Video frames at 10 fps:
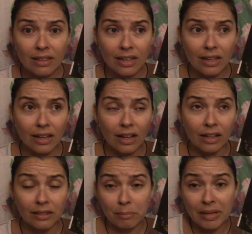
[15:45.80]
the uh,
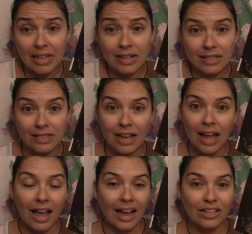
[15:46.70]
the peaks,
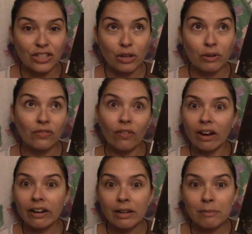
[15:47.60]
and so it's
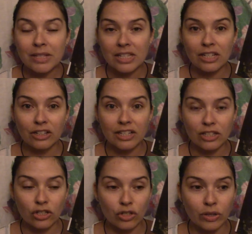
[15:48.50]
very mysterious
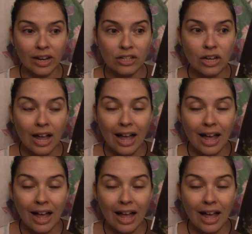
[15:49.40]
and strange.